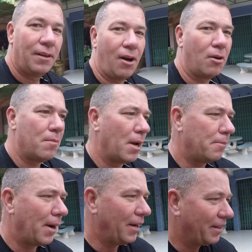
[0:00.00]
on my
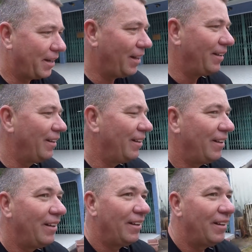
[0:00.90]
bike.
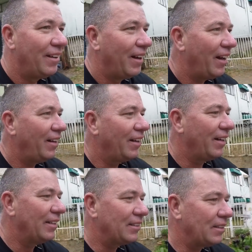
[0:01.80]
Hey,
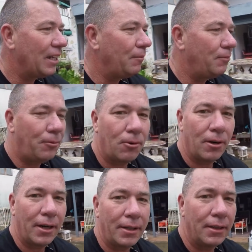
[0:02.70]
it's time
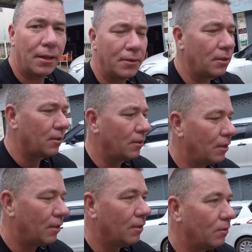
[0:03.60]
for another
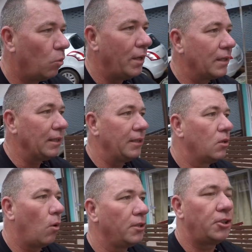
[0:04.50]
weekly
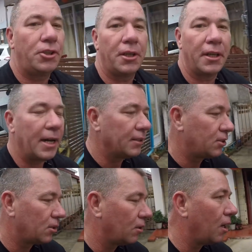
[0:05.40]
question and
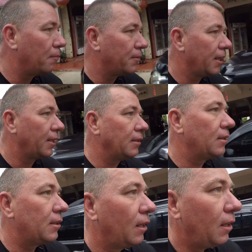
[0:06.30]
answer
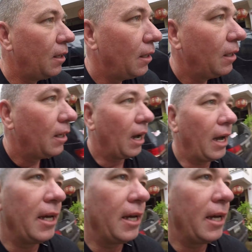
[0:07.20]
update. I